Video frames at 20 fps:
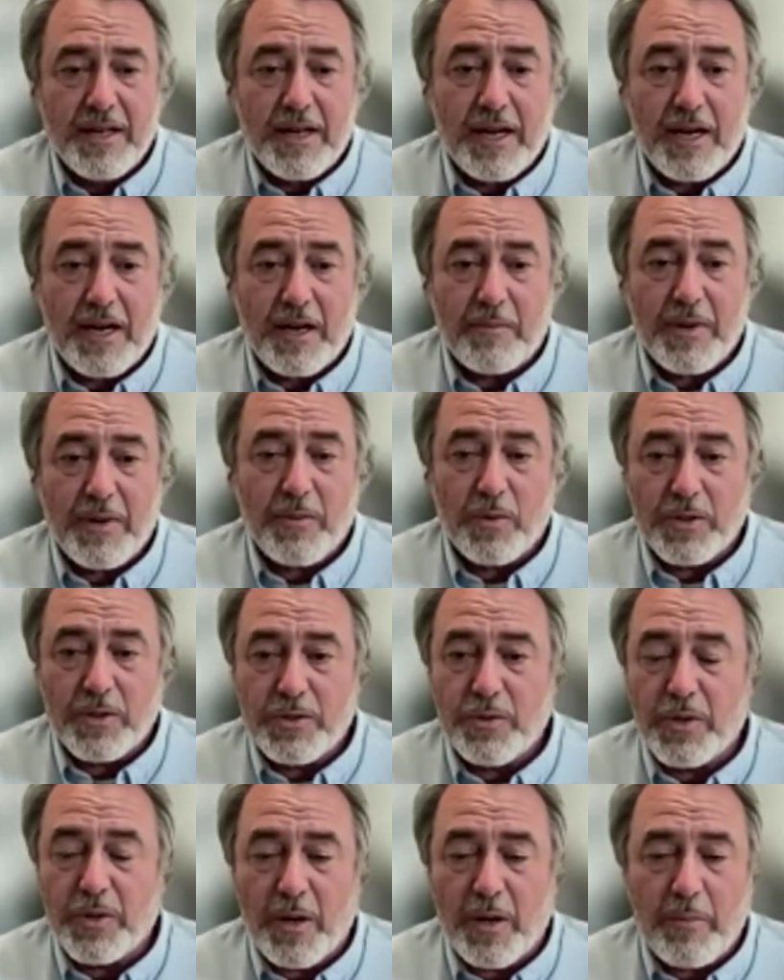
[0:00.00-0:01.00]
And we're
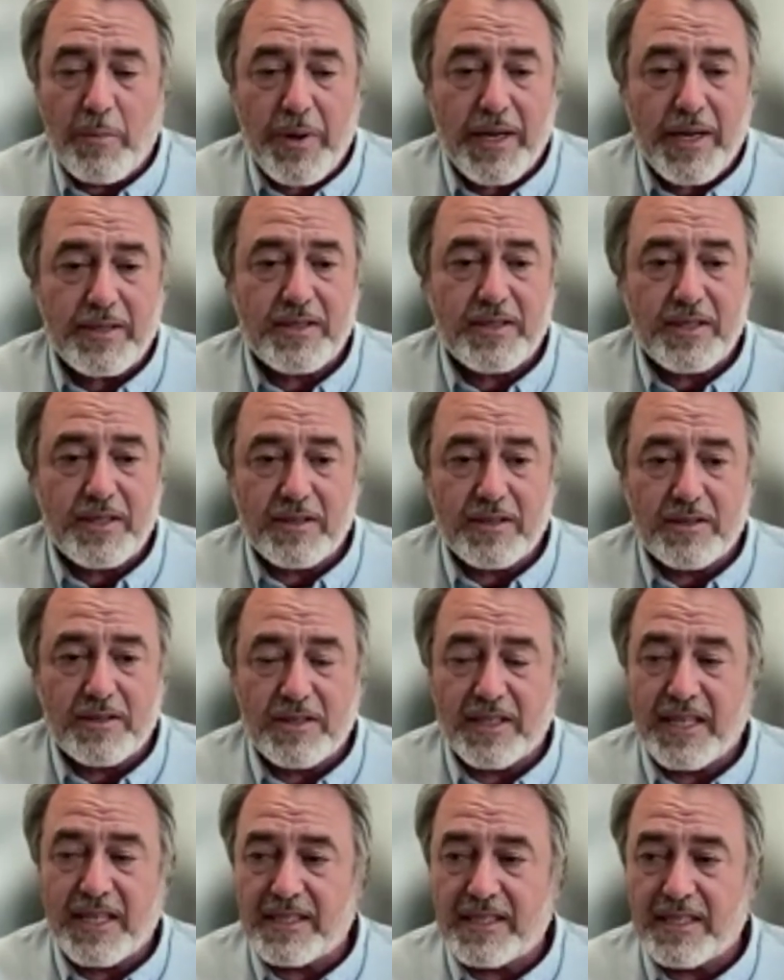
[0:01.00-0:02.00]
doing our best to
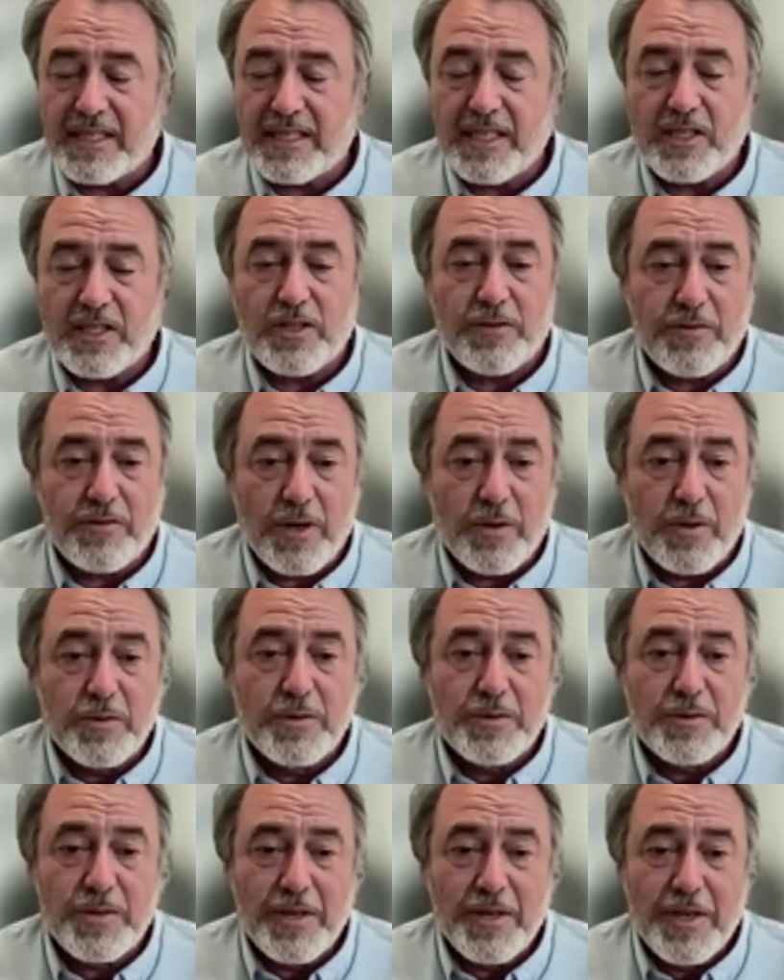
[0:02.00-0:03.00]
get to each of
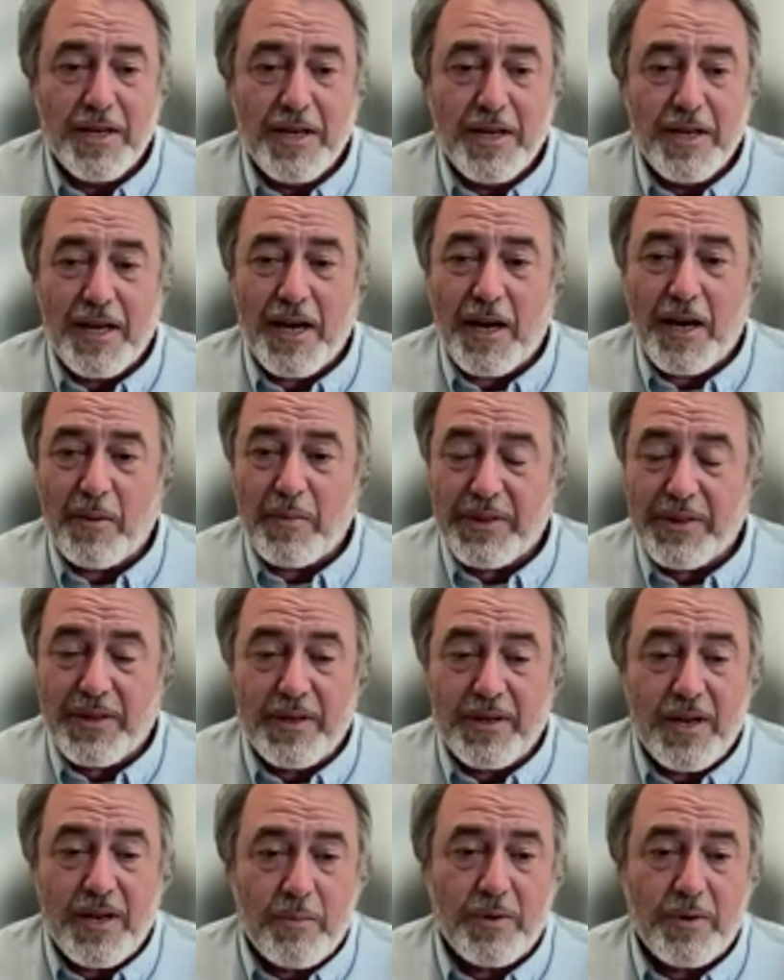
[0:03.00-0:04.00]
those. But
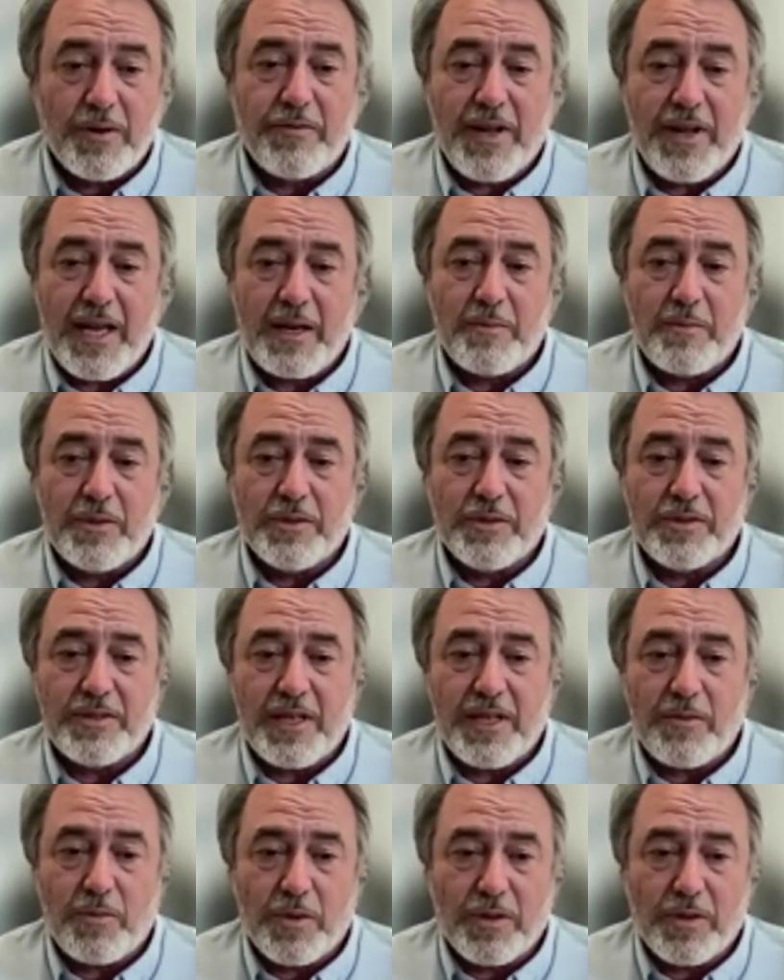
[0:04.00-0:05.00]
the number of animals
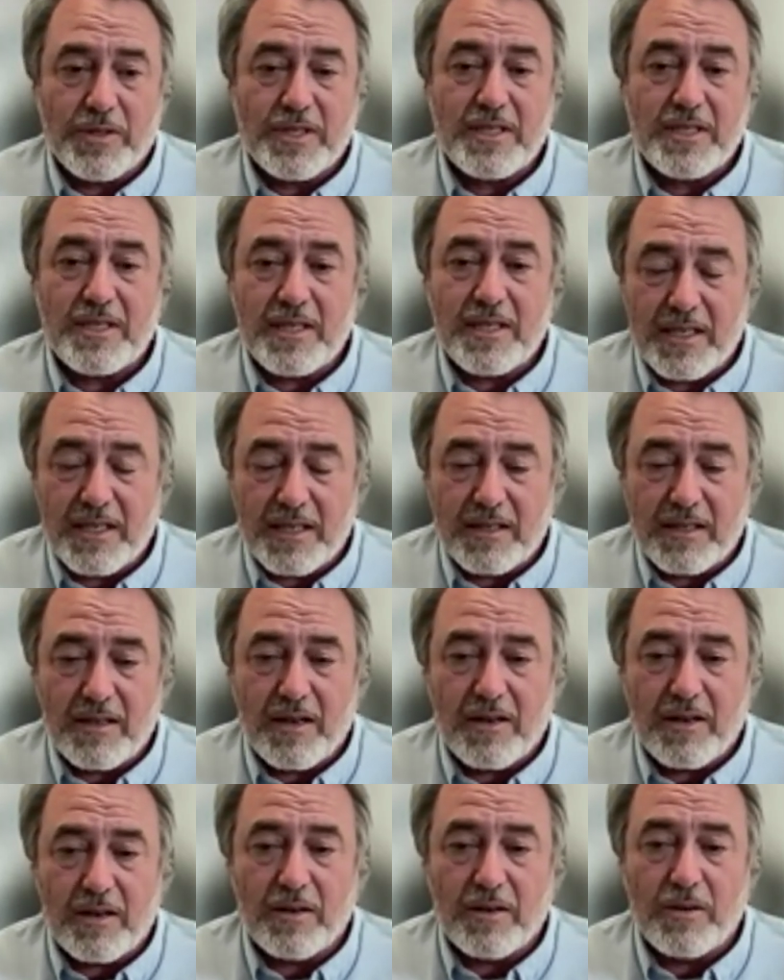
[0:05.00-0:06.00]
that we're
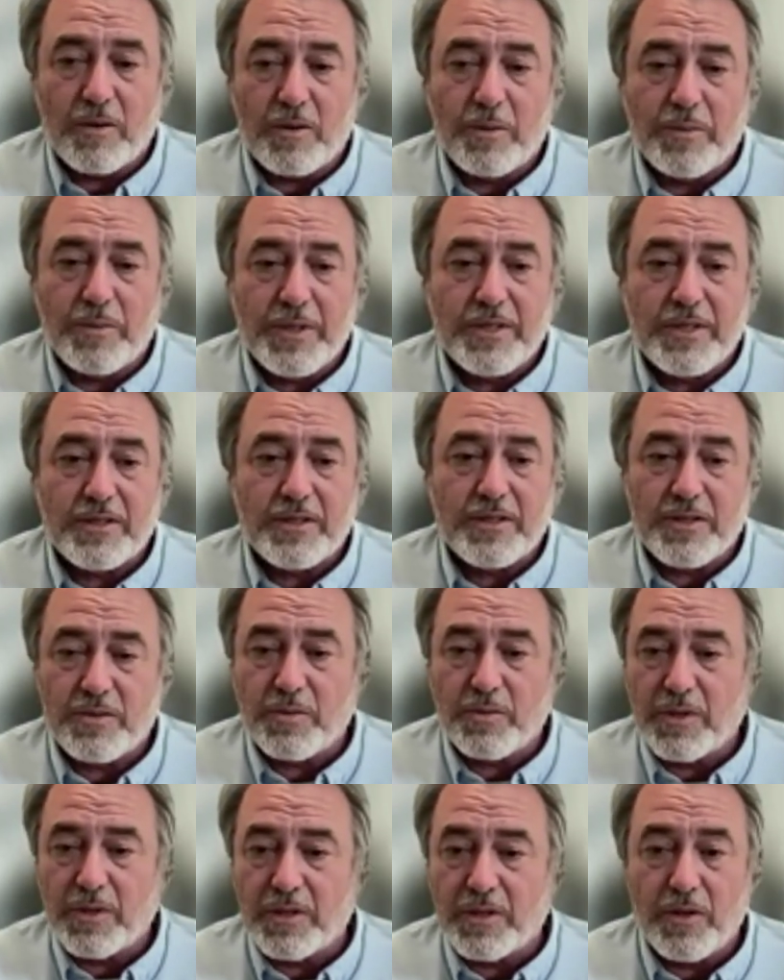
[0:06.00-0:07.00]
seeing on our local beaches
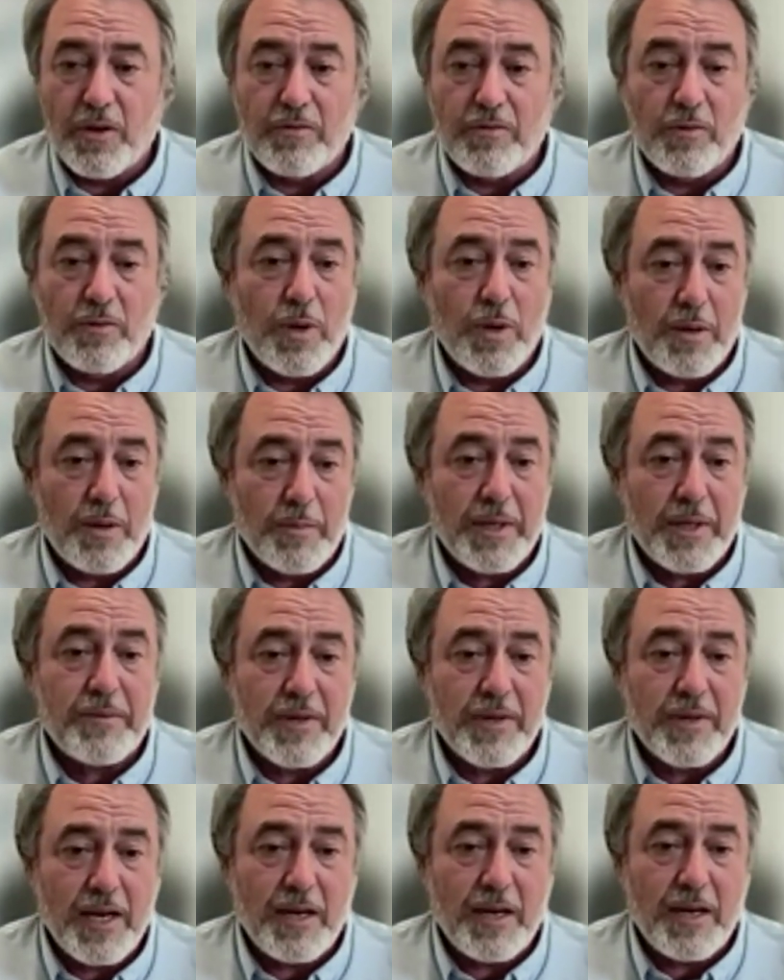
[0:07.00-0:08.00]
is really
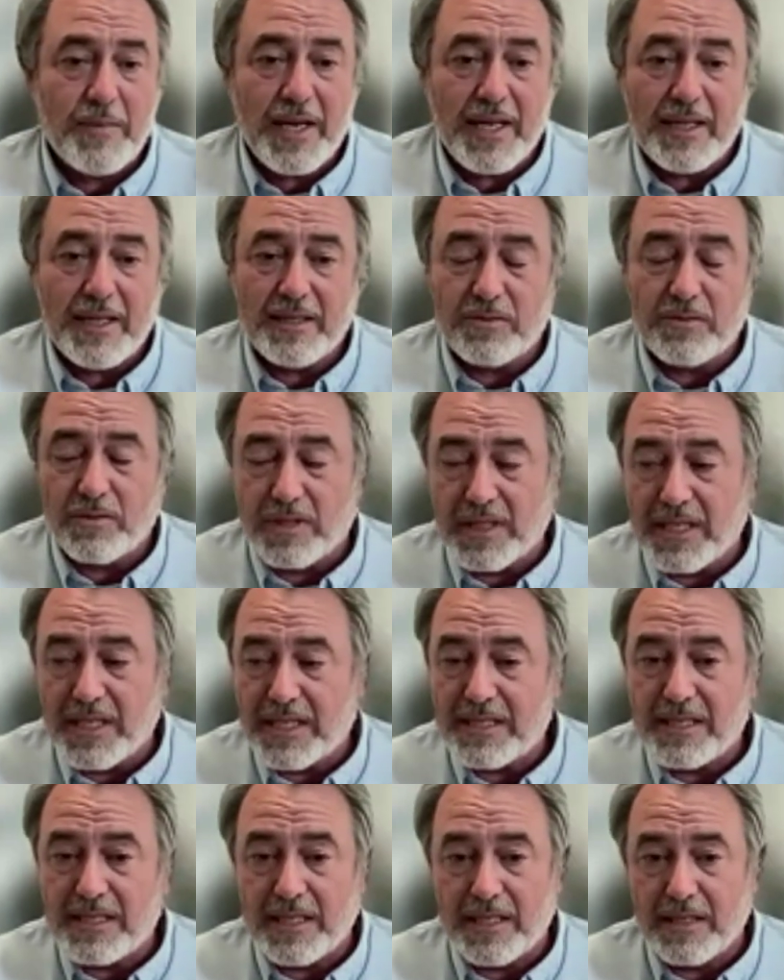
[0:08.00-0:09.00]
overwhelming and has really
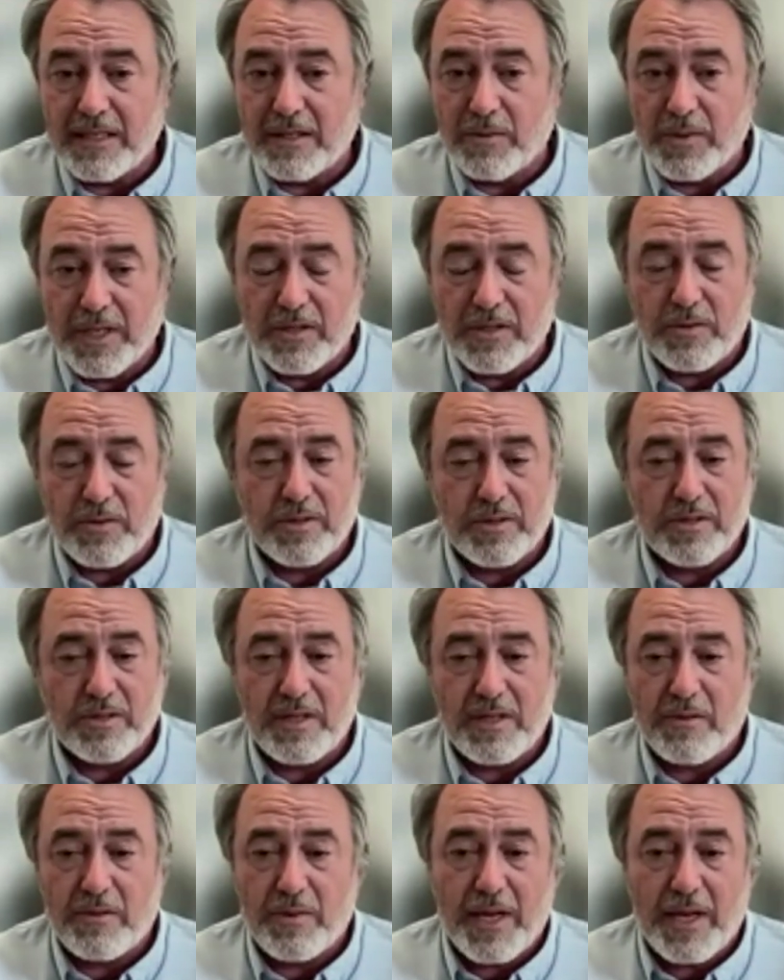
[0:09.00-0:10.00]
exceeded the
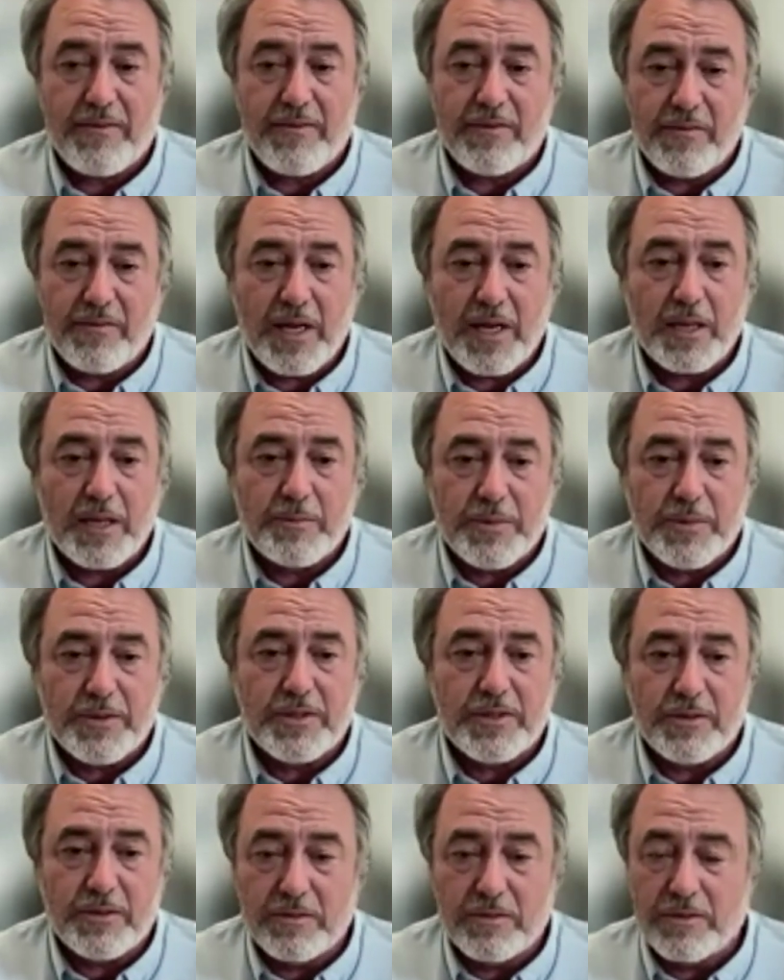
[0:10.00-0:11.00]
resources that we have available
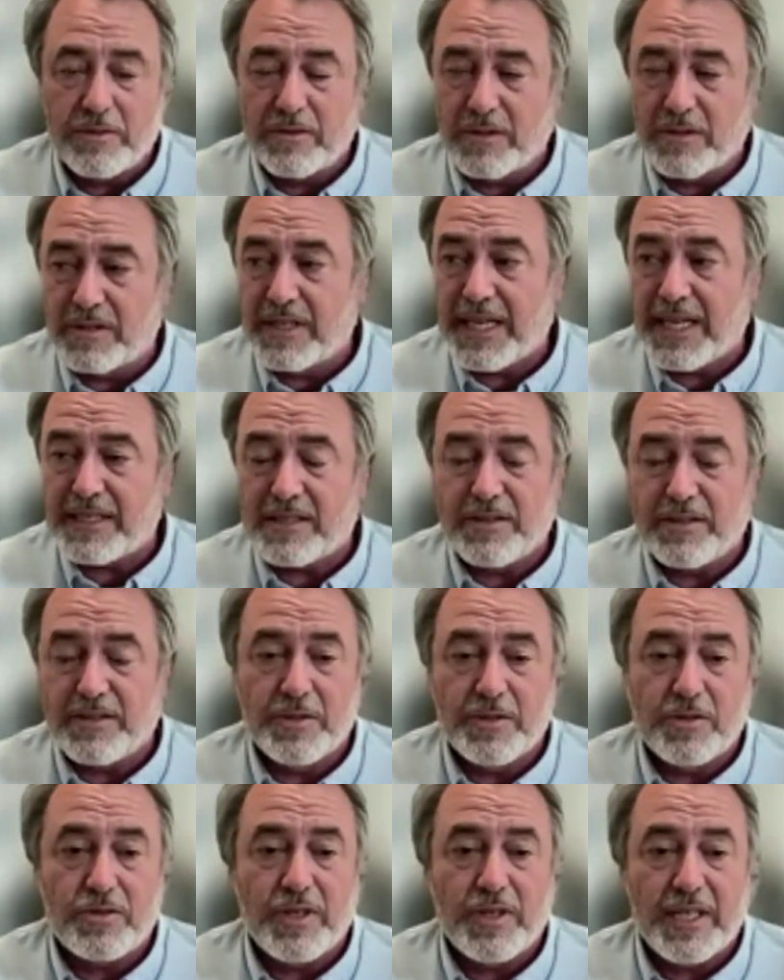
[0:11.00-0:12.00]
to get
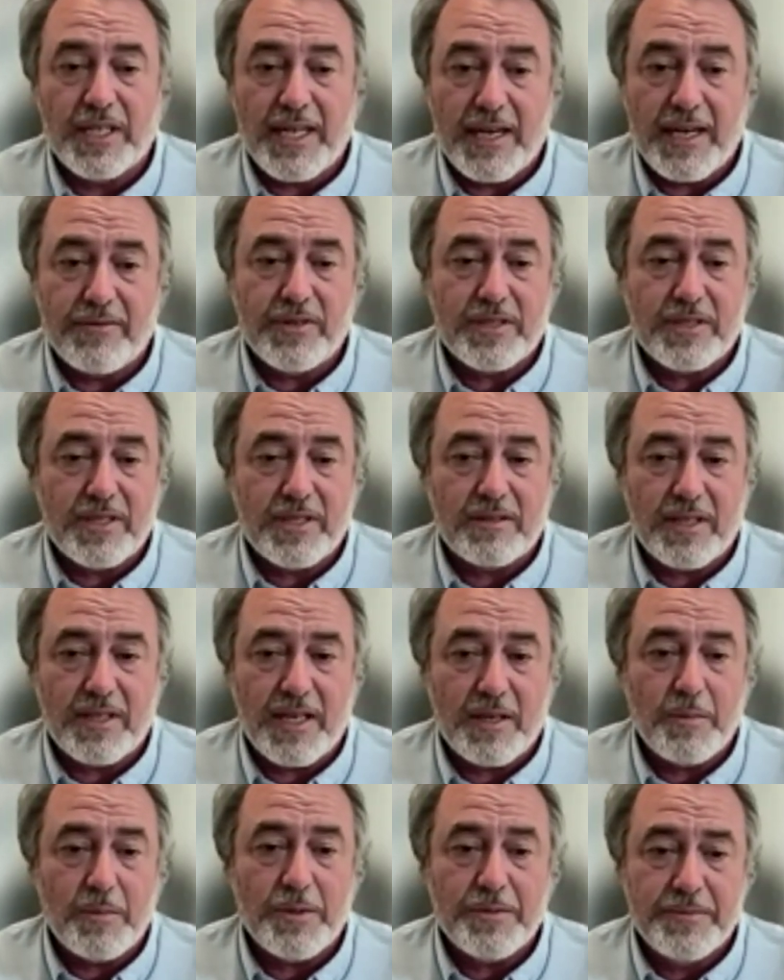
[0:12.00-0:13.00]
to and treat every single
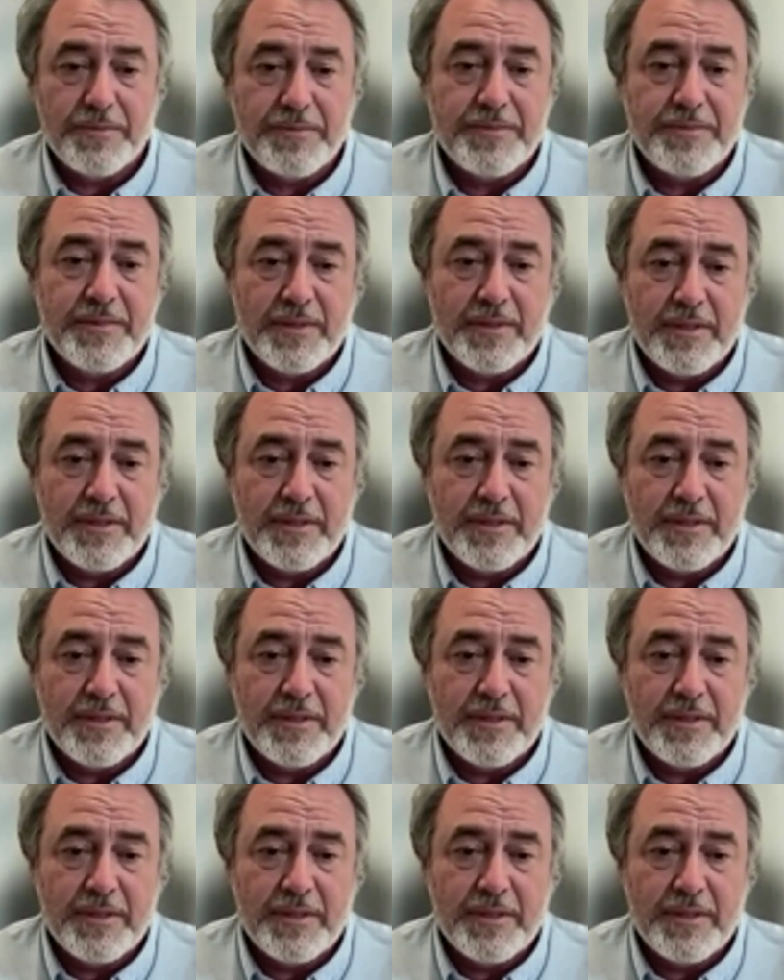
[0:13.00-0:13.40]
animal.